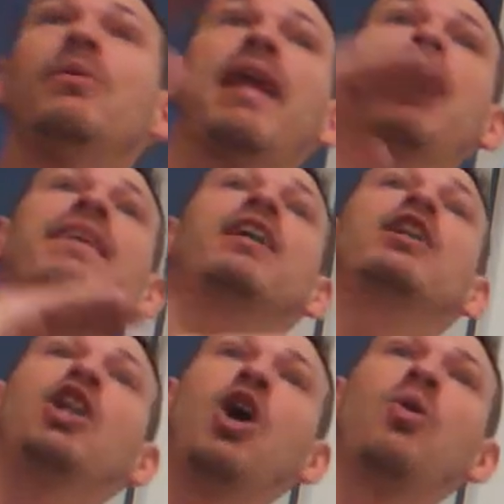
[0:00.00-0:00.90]
would have a
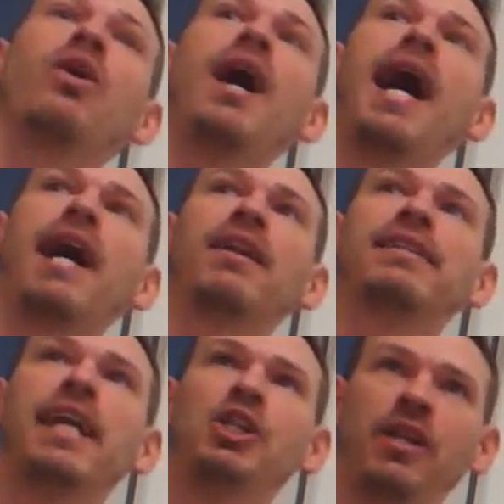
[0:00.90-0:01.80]
lower
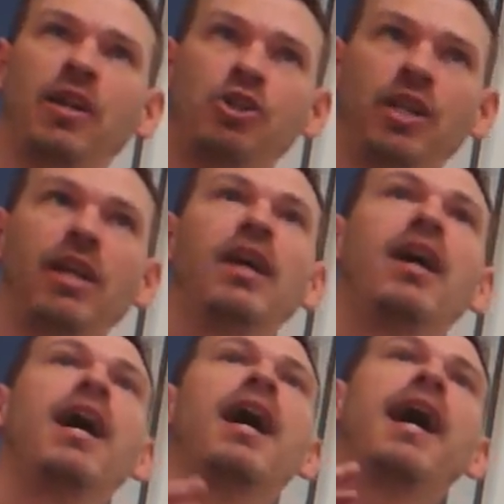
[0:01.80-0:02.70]
ionization energy.
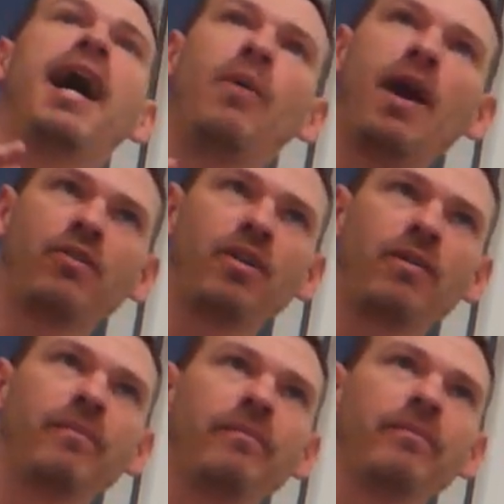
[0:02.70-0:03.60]
However,
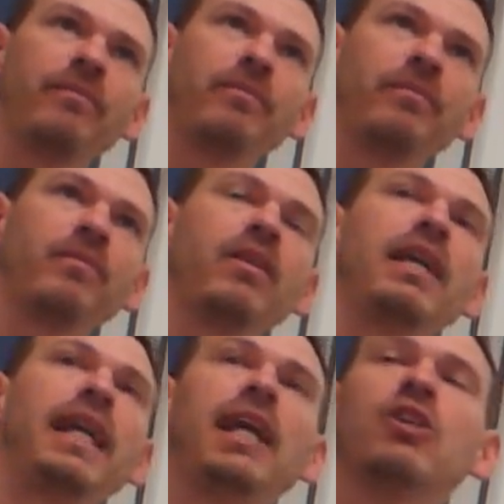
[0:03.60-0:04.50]

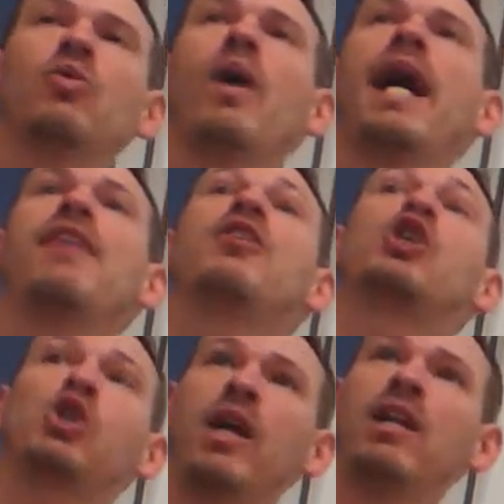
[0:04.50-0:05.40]
Here's why the
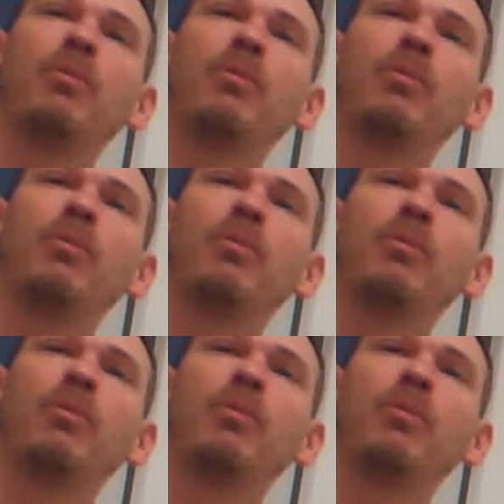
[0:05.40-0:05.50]
trend